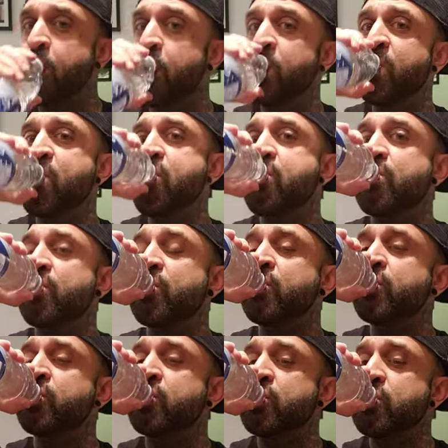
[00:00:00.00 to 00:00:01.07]

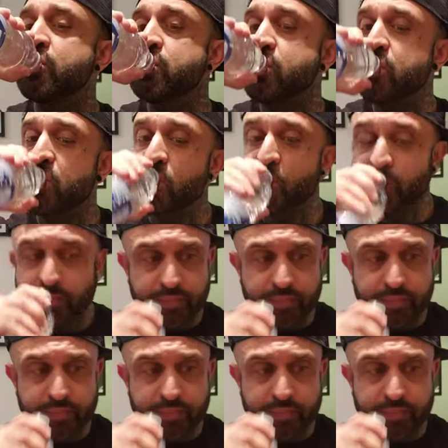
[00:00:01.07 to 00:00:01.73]
(silence)